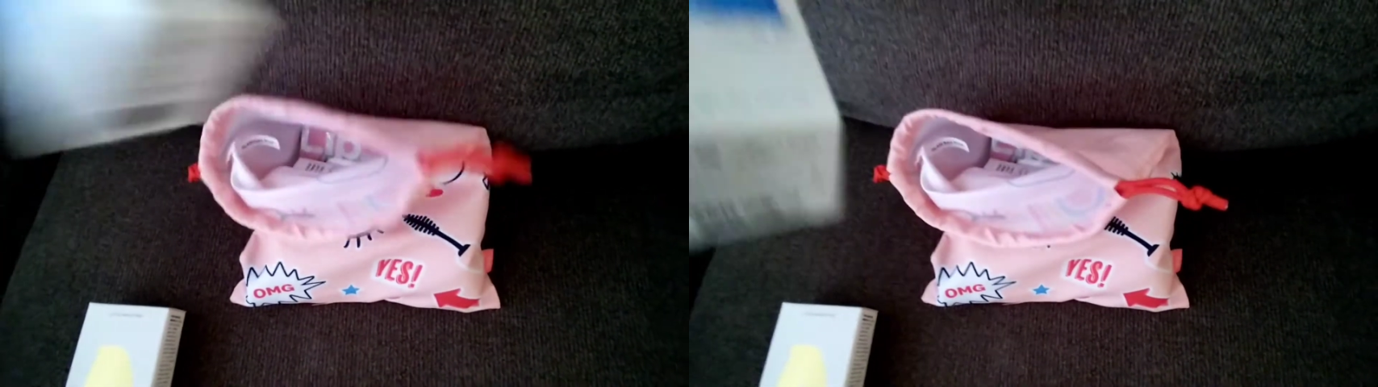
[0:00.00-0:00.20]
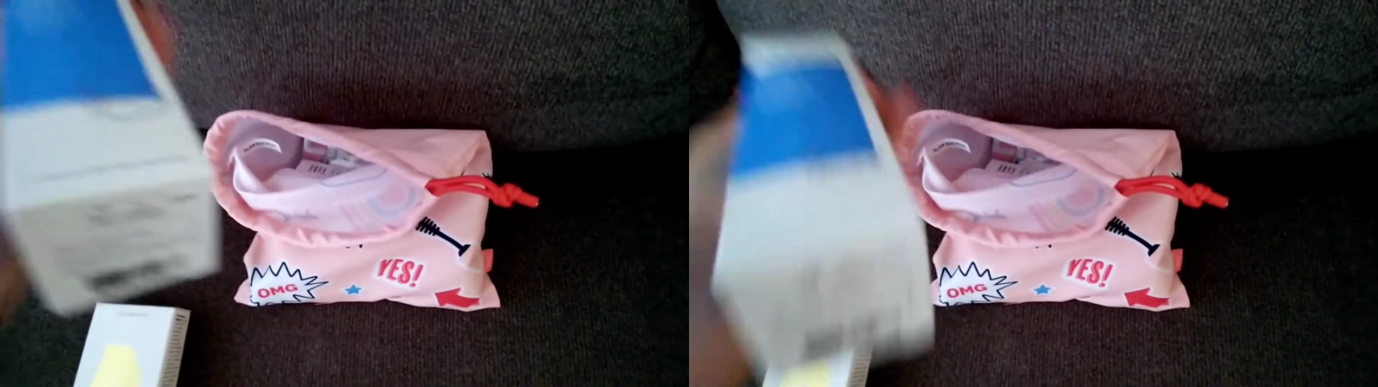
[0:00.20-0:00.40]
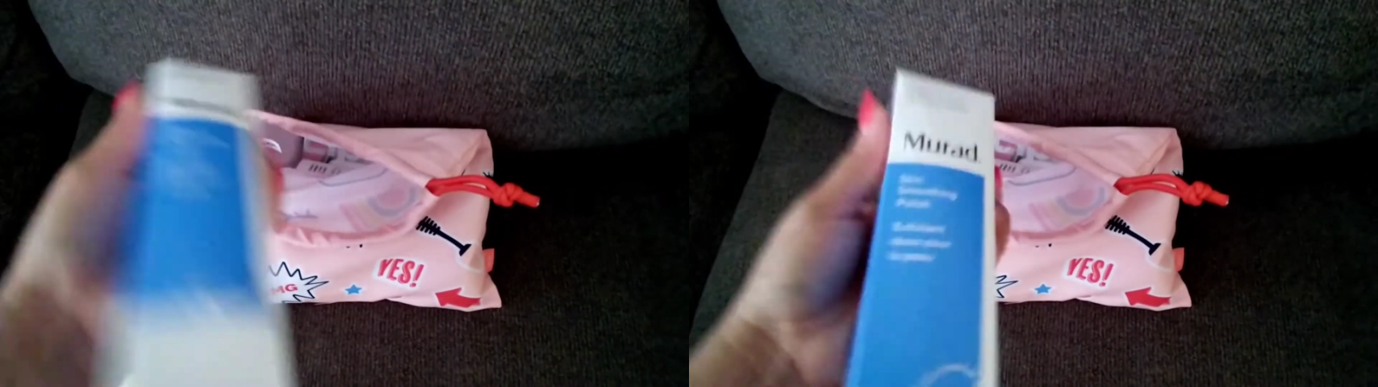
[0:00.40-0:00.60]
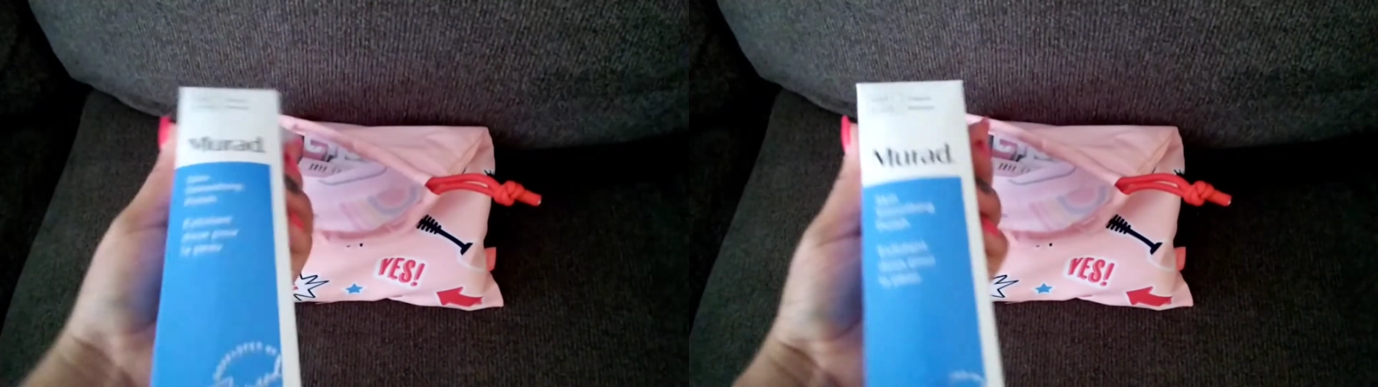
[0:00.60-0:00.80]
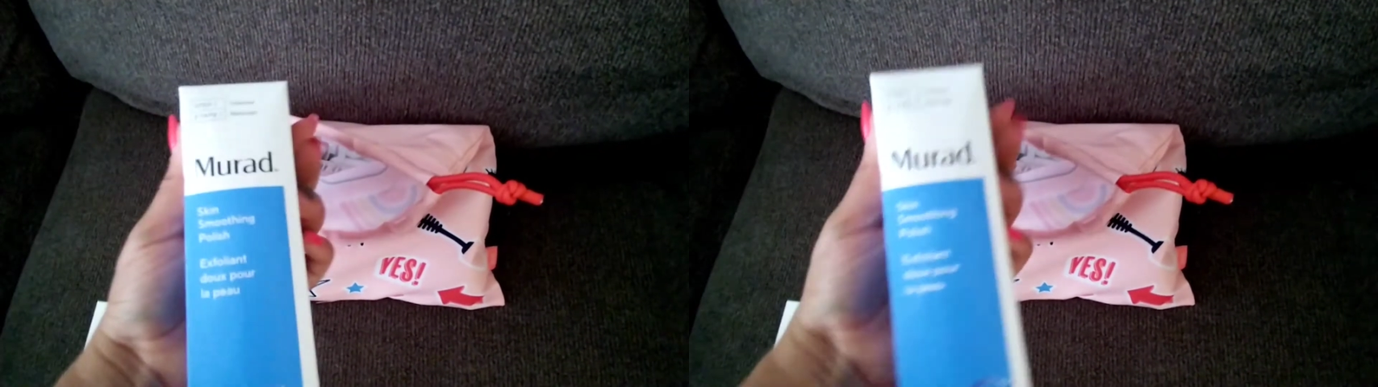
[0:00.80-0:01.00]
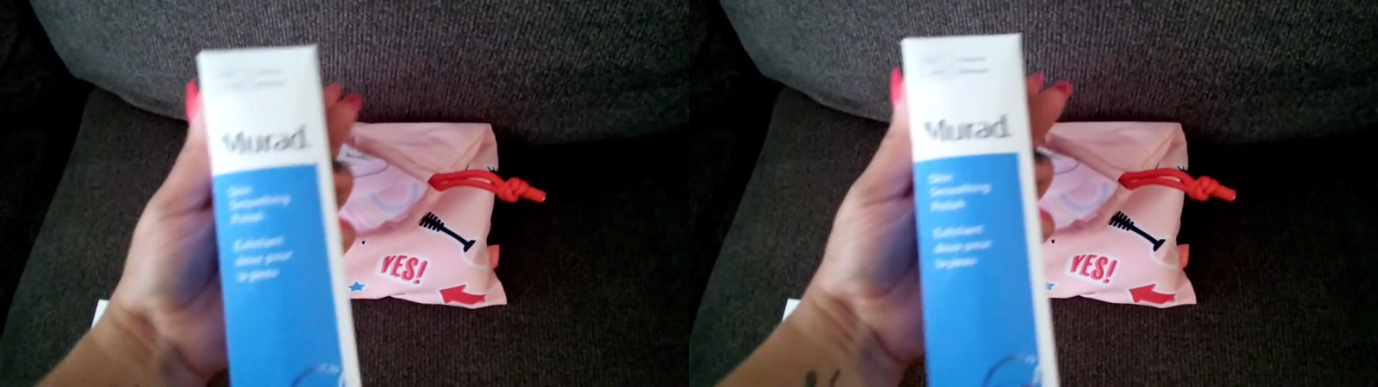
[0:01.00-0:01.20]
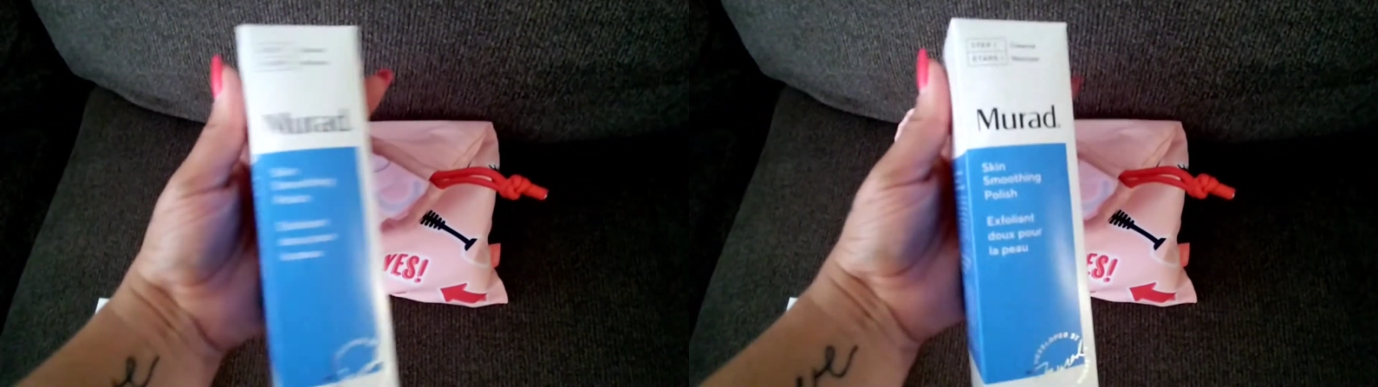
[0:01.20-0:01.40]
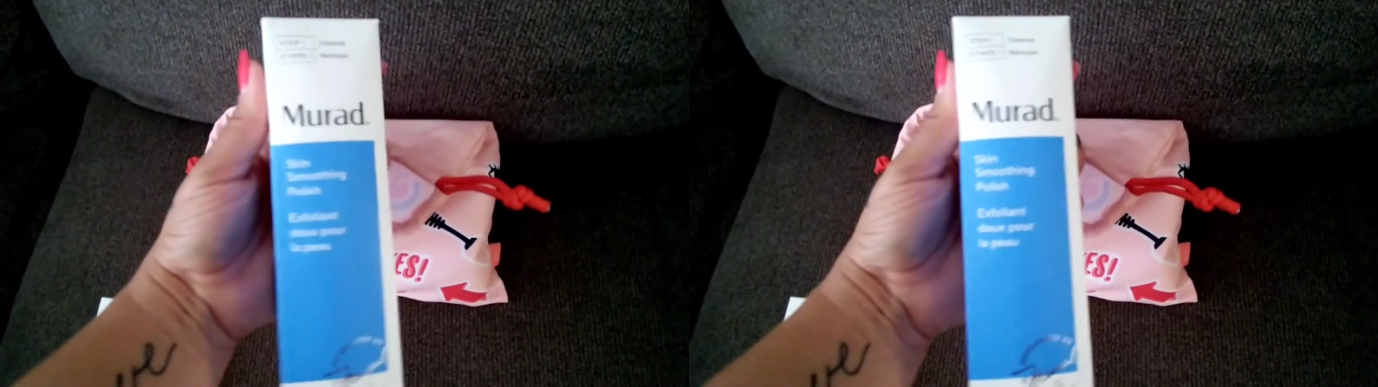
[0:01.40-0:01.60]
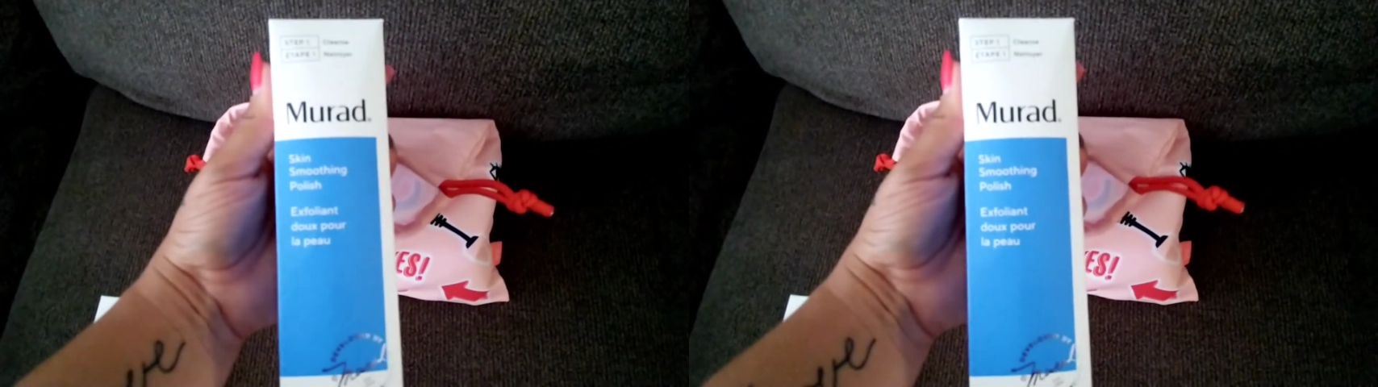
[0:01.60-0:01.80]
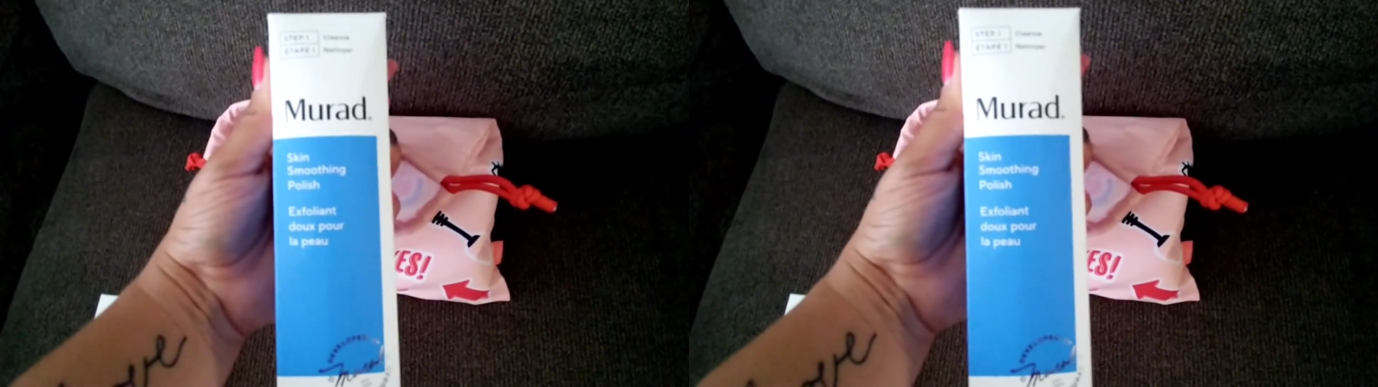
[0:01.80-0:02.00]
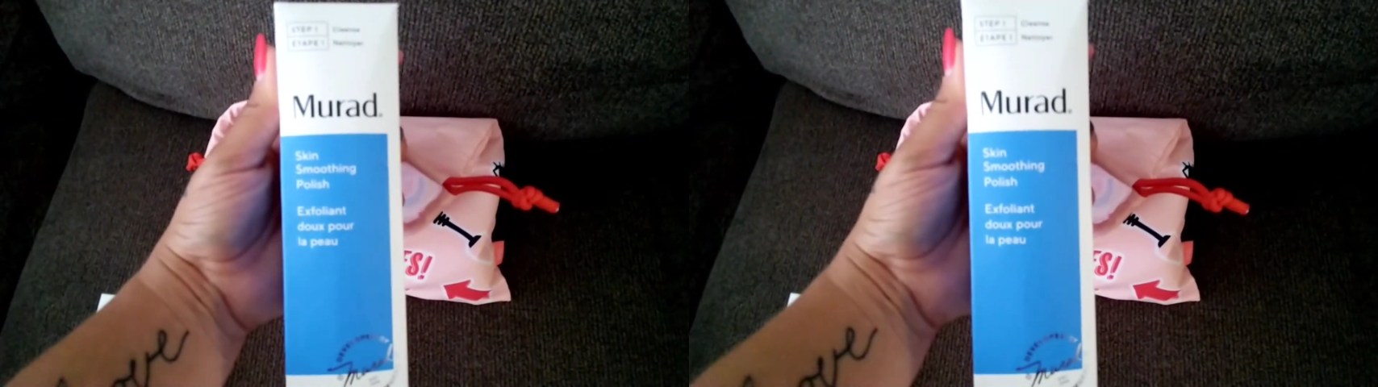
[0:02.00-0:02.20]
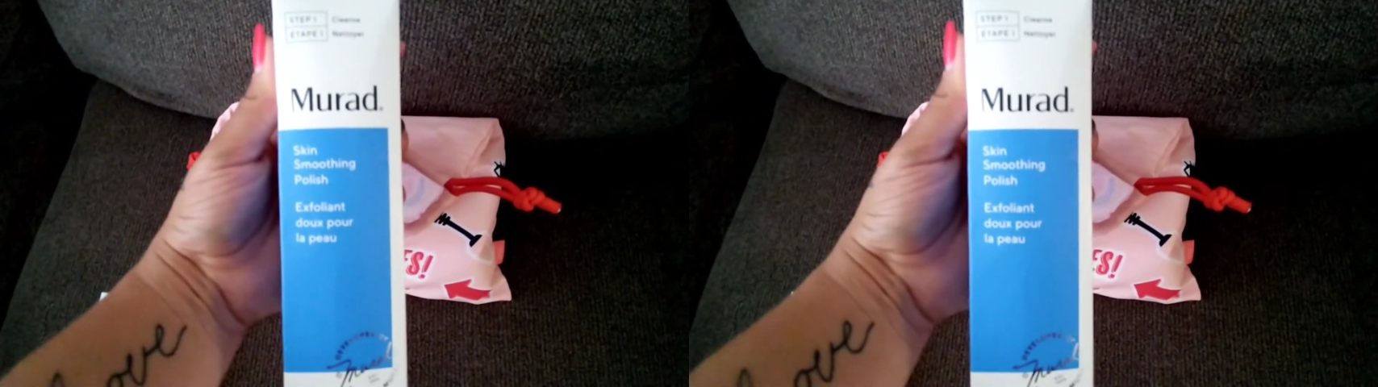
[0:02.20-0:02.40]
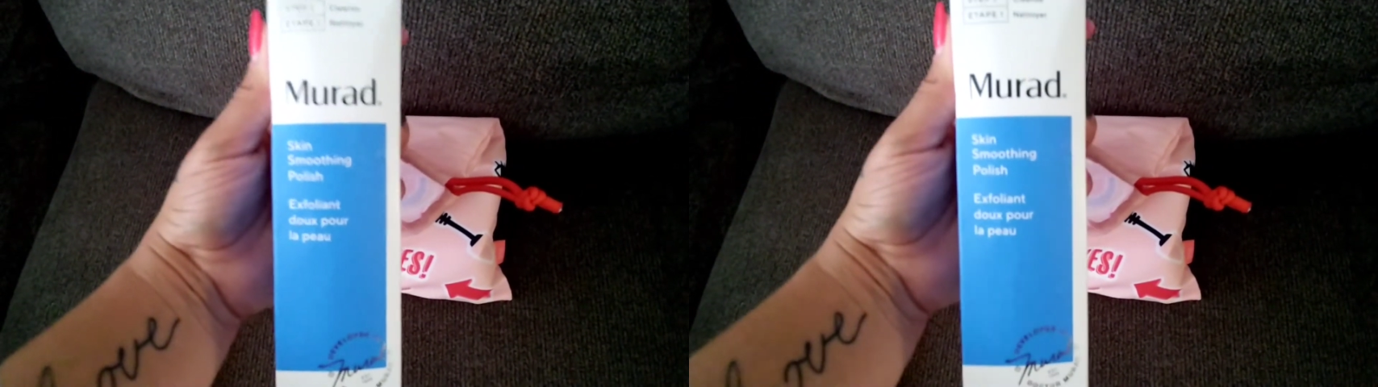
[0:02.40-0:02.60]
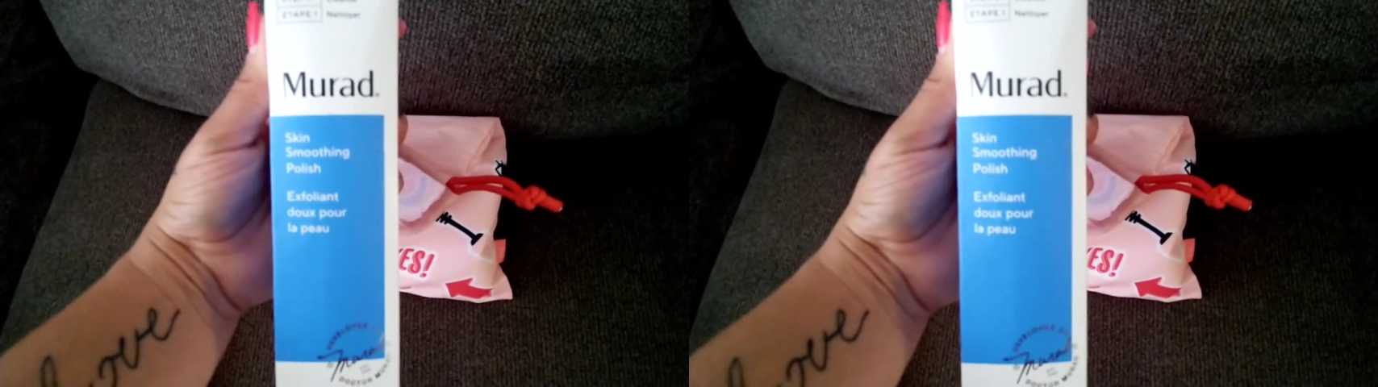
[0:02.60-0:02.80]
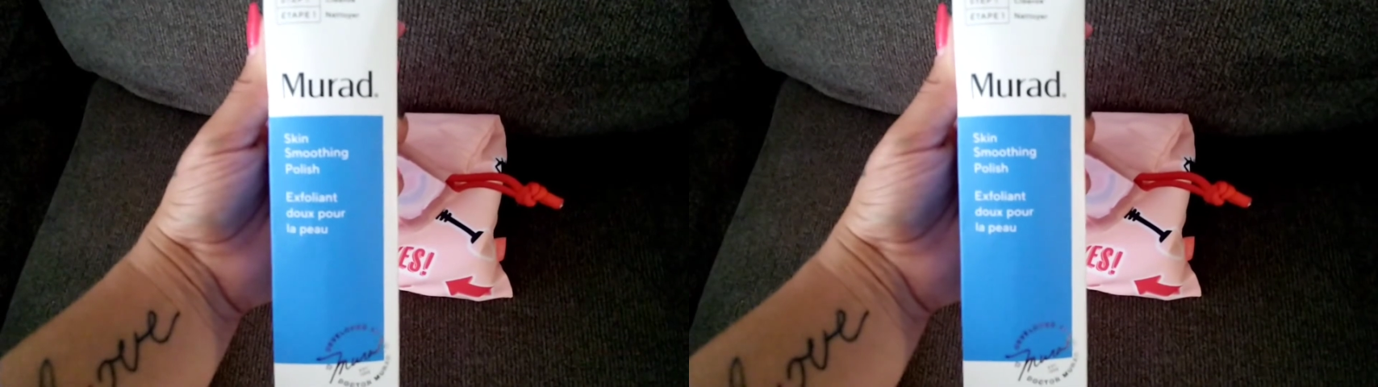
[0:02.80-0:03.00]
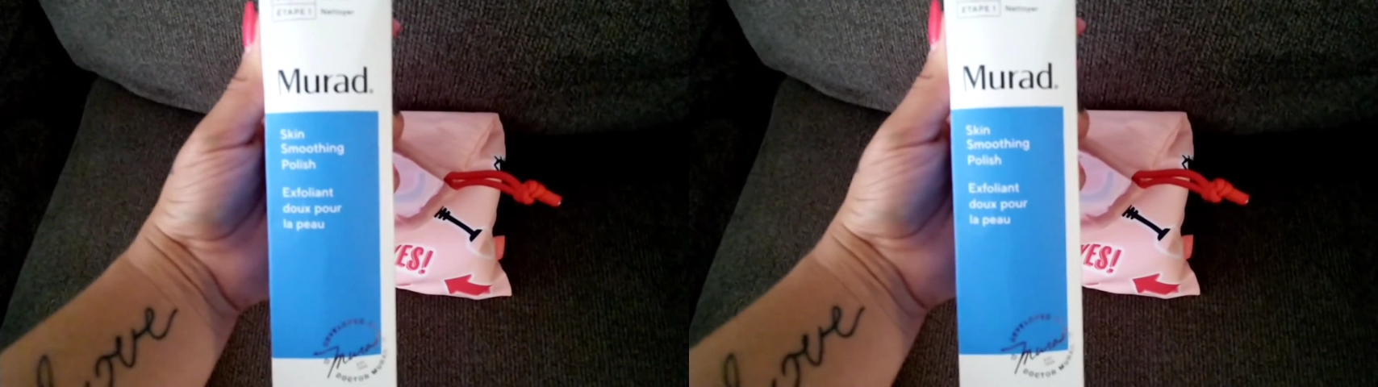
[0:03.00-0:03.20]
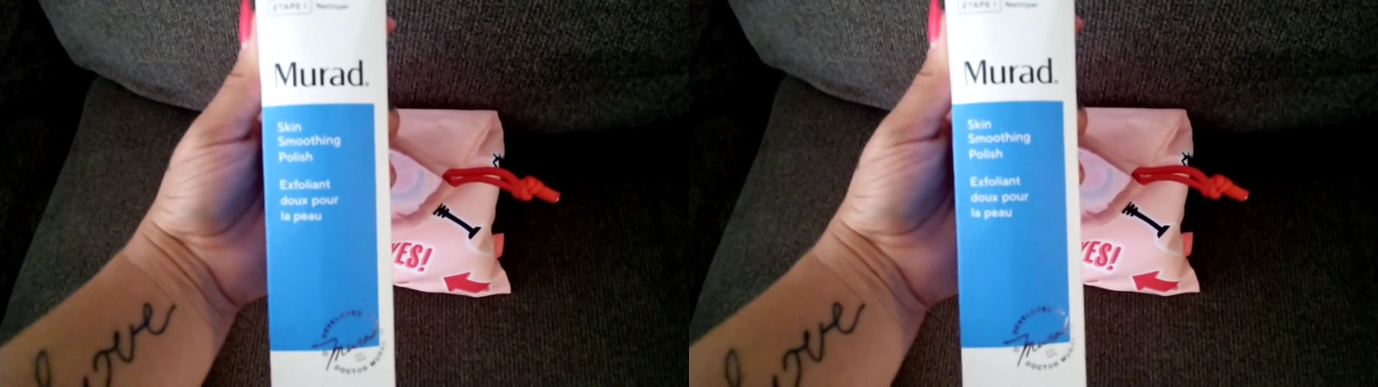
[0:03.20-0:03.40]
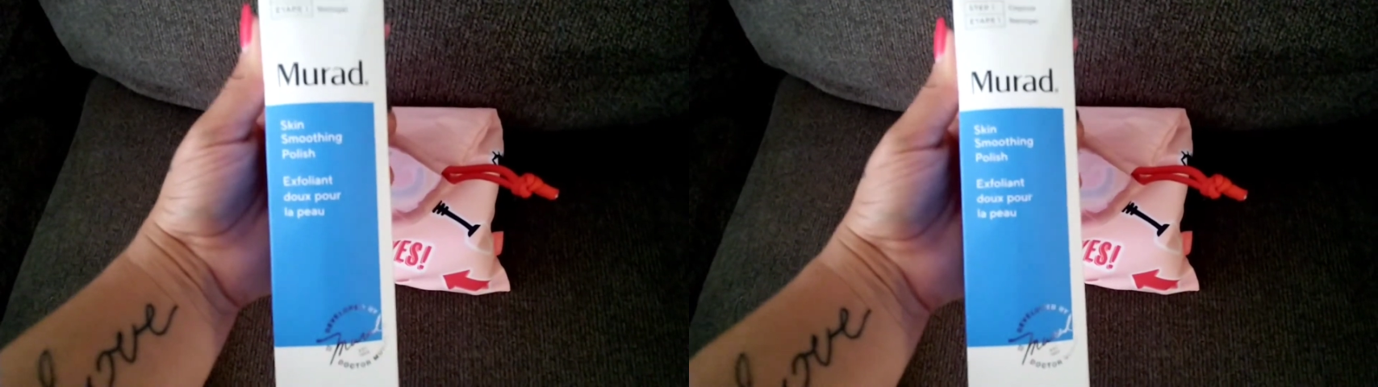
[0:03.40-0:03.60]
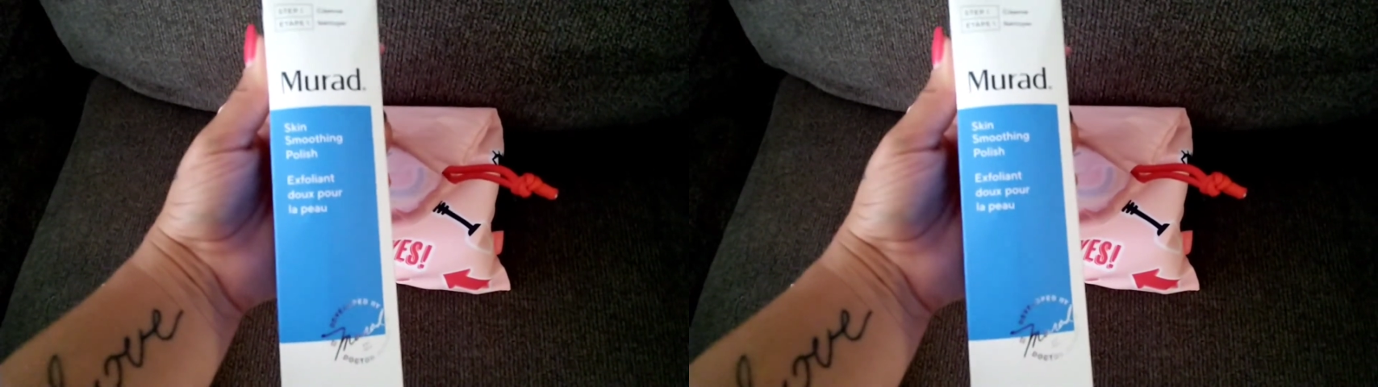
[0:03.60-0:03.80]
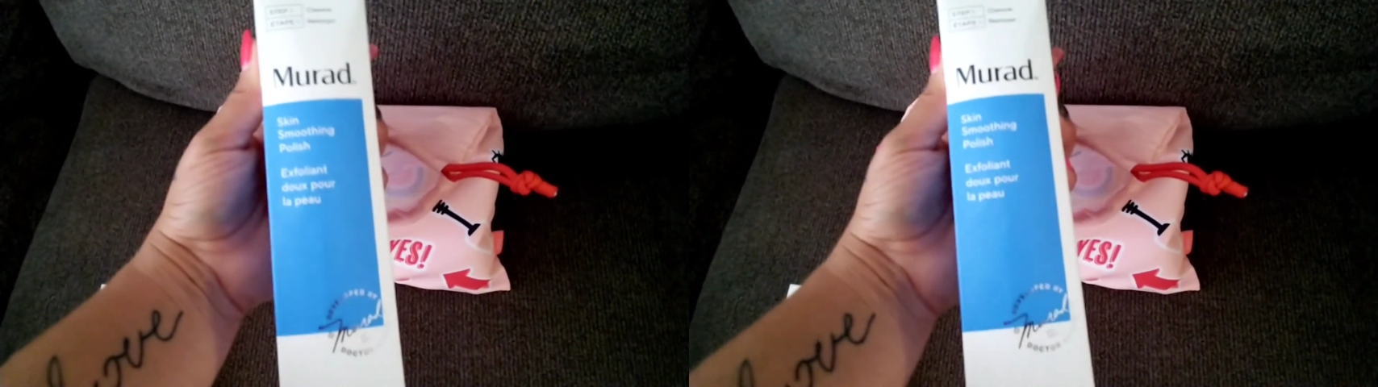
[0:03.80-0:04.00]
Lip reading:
Nobody's mouth can be seen.